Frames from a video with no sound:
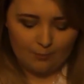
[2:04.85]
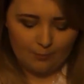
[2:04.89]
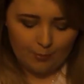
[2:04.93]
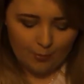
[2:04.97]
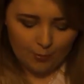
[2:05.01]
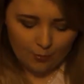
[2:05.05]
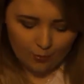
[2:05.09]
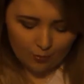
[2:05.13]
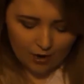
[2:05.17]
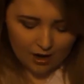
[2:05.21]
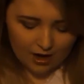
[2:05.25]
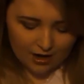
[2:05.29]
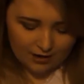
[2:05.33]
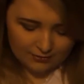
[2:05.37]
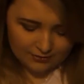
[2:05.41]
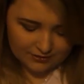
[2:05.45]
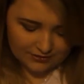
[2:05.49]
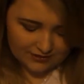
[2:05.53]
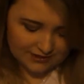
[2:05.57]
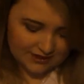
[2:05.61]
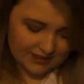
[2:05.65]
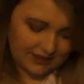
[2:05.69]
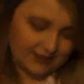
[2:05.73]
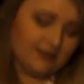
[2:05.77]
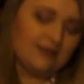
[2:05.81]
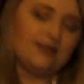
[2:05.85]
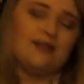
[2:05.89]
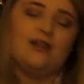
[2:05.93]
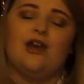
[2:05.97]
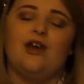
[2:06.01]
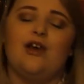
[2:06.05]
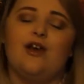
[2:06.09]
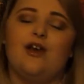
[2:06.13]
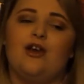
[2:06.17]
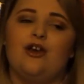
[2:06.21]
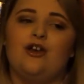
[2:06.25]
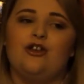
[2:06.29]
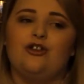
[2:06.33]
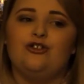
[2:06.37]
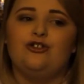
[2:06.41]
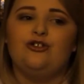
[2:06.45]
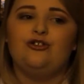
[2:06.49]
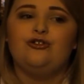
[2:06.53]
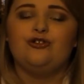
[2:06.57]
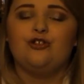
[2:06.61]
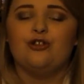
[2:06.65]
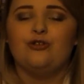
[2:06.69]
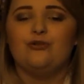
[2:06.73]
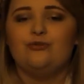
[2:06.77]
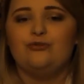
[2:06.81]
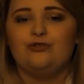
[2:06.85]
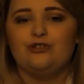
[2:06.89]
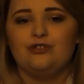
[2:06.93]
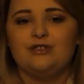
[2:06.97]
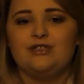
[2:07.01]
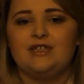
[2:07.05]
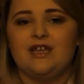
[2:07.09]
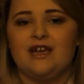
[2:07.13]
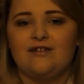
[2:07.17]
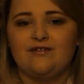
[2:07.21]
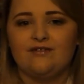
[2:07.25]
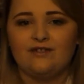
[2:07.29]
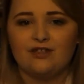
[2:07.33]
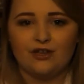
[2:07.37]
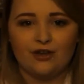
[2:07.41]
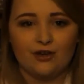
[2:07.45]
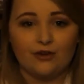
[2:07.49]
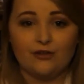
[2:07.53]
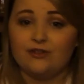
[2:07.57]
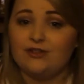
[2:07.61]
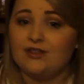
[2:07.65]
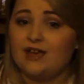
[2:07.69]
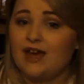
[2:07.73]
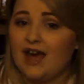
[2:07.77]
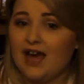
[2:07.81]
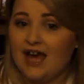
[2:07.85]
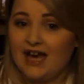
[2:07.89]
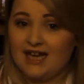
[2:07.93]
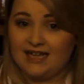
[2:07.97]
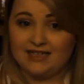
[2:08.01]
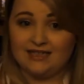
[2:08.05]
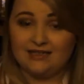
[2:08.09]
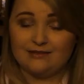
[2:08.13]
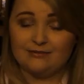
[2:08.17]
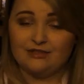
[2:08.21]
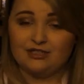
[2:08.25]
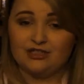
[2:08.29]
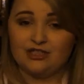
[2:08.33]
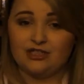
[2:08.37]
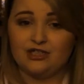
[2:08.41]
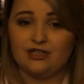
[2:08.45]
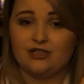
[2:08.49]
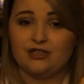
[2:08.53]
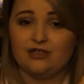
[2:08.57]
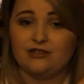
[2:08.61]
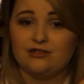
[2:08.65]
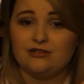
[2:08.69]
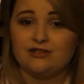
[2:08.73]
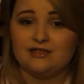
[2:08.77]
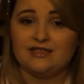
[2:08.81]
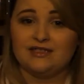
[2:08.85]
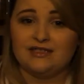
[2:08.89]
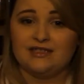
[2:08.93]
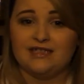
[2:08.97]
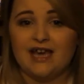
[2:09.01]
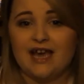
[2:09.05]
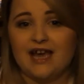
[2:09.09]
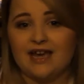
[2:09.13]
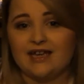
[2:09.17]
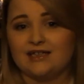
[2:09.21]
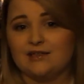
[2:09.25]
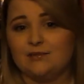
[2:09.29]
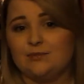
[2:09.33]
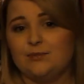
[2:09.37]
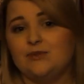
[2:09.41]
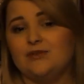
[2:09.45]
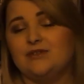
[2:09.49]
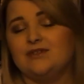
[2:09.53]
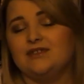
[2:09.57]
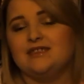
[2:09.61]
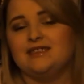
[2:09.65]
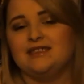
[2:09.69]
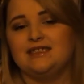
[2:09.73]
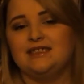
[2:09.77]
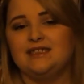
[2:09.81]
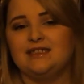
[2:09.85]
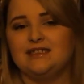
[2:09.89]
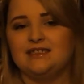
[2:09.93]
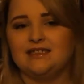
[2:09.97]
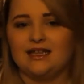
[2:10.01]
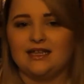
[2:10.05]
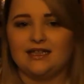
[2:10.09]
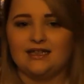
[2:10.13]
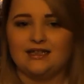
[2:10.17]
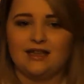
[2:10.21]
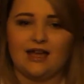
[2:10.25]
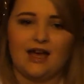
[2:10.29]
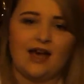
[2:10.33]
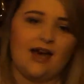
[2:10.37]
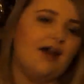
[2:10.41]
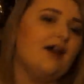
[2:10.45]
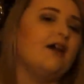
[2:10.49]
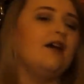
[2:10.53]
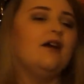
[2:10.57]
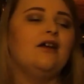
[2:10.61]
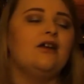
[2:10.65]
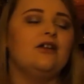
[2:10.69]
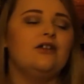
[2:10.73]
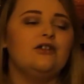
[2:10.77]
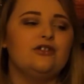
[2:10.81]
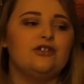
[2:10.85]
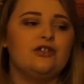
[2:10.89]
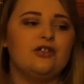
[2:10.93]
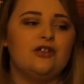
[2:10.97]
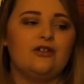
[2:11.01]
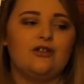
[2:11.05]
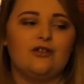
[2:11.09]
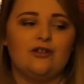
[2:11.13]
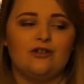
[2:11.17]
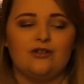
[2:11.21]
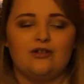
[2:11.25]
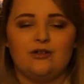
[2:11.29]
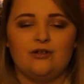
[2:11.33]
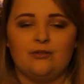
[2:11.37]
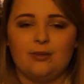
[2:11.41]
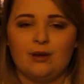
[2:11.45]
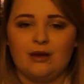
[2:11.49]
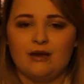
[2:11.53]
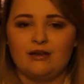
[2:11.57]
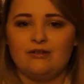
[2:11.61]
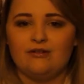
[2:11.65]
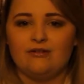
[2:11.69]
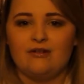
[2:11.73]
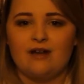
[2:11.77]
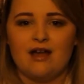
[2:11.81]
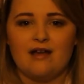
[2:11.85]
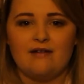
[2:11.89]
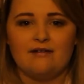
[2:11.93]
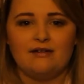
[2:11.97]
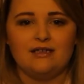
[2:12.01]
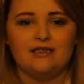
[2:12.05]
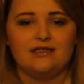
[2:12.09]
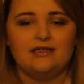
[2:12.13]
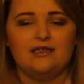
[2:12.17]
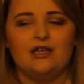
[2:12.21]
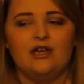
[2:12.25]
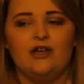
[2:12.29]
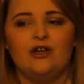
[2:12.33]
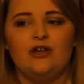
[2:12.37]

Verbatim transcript: But what I will say is you don't just have to go to academic journals, textbooks, things like that to learn about your areas.